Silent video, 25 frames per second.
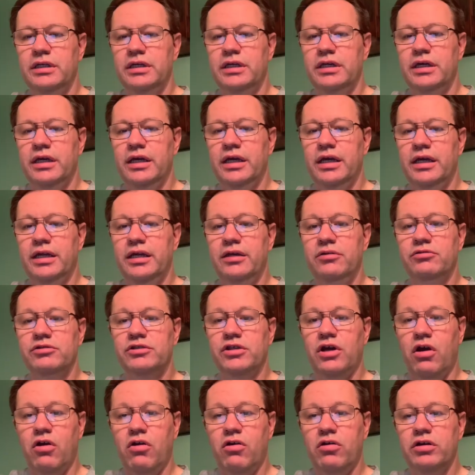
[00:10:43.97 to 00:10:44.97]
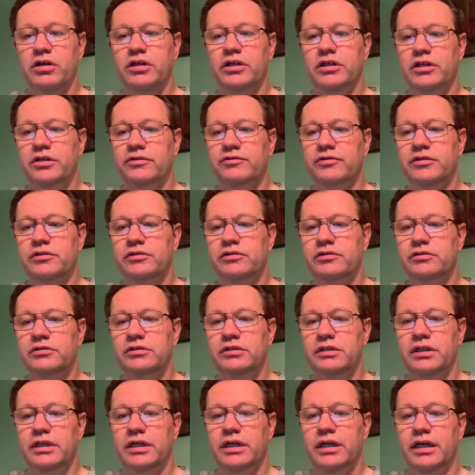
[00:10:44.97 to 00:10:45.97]
and it was a hardcover,
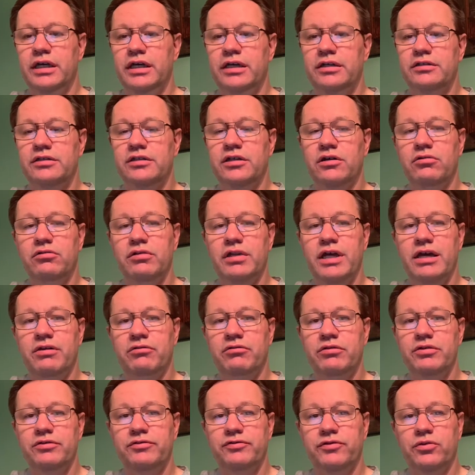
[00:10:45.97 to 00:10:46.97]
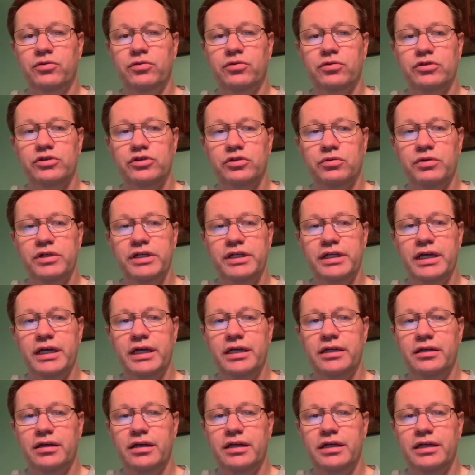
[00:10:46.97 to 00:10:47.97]
and sold that one for
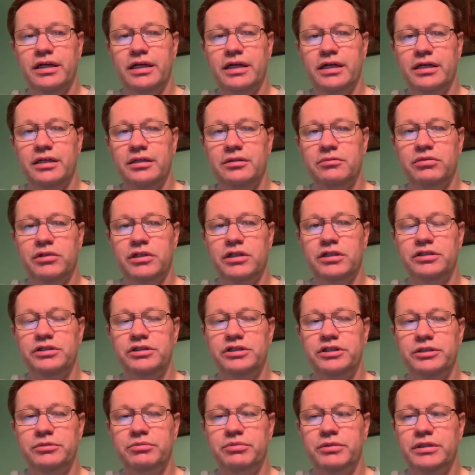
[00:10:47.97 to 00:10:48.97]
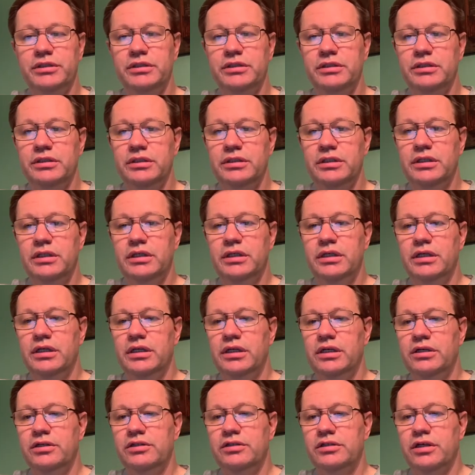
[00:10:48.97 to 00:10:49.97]
$29.99 plus shipping.
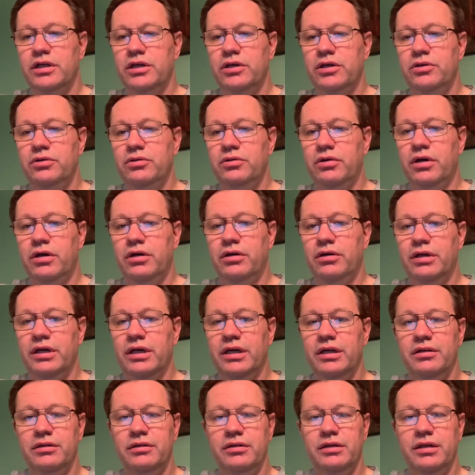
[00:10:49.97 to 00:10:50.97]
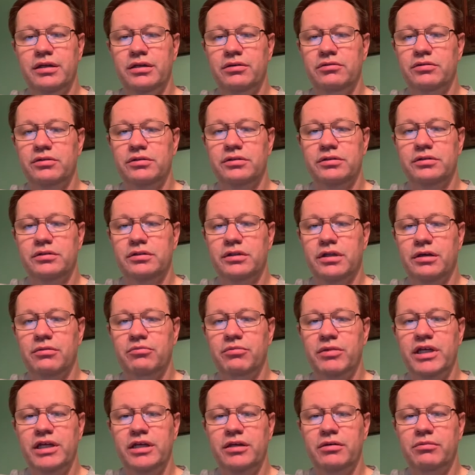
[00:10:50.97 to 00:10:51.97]
So and it was like
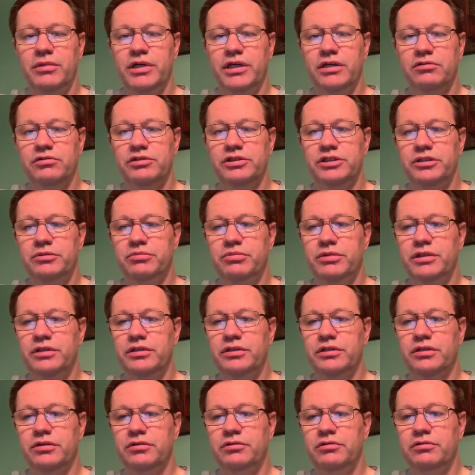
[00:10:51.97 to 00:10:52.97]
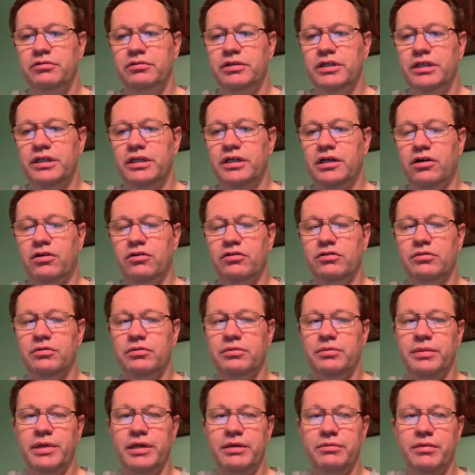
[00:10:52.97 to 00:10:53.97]
medium mail shipping, so it didn't cost
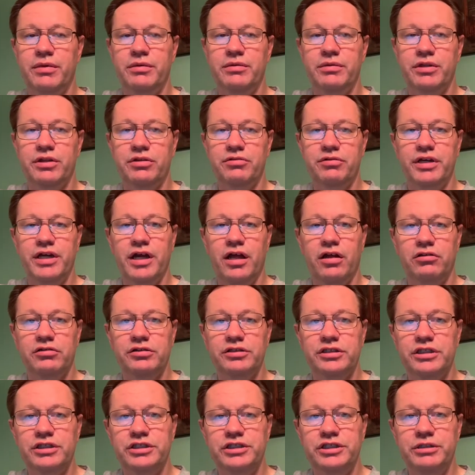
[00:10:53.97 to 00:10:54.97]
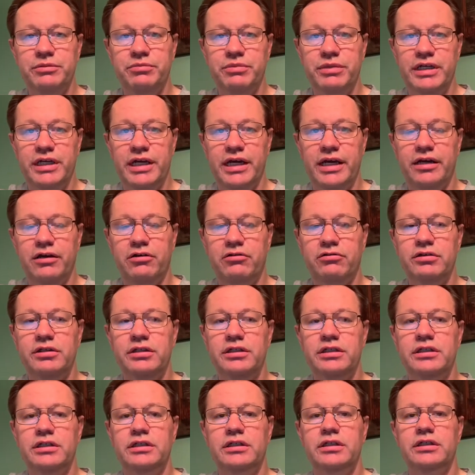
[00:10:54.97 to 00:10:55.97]
maybe $3 to ship it out.
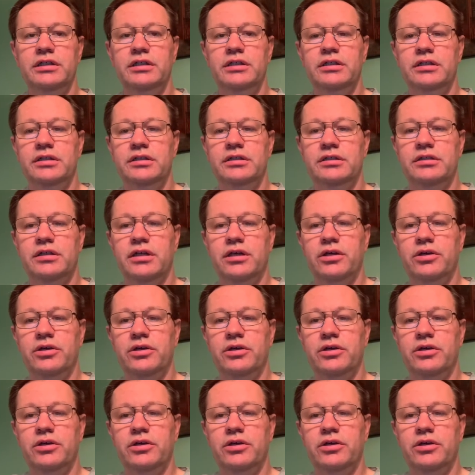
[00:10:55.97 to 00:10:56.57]
So